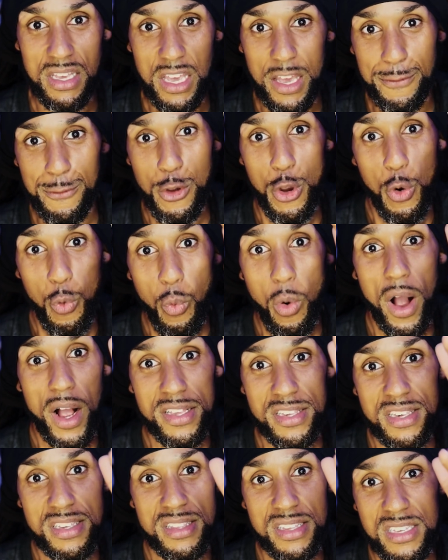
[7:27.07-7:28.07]
If you're
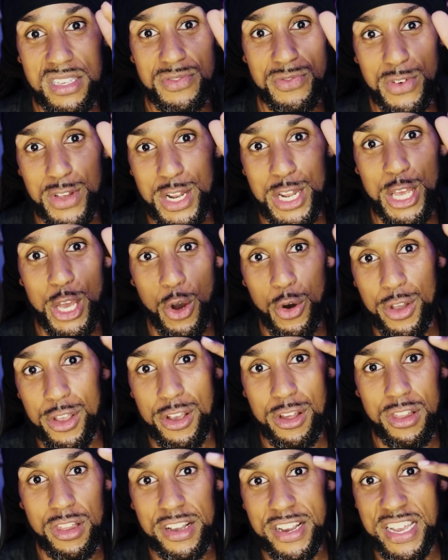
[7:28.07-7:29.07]
watching this video and
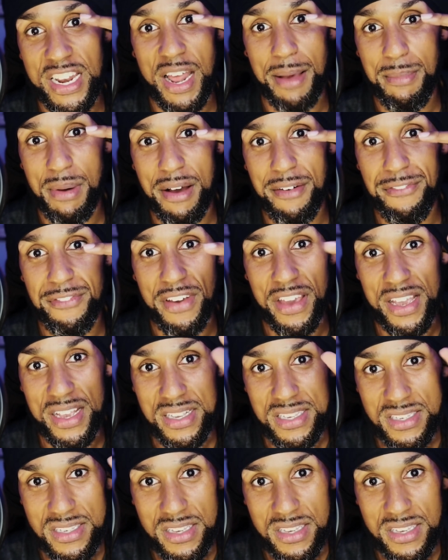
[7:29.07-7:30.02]
you're looking at my face,